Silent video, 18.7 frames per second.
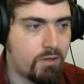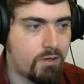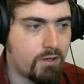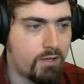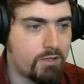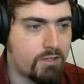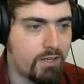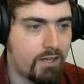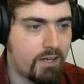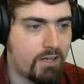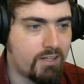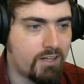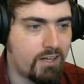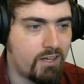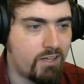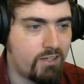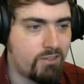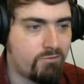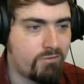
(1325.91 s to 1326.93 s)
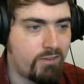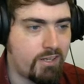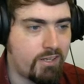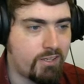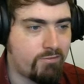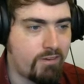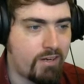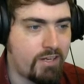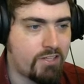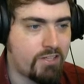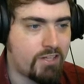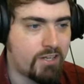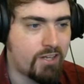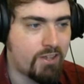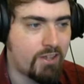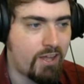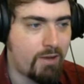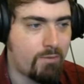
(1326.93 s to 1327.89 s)
Gezeit aren't really
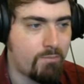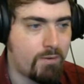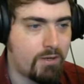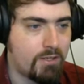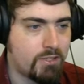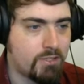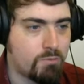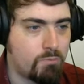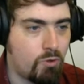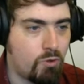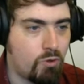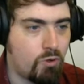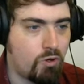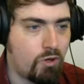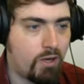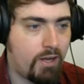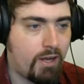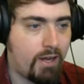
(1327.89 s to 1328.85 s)
ranging that much more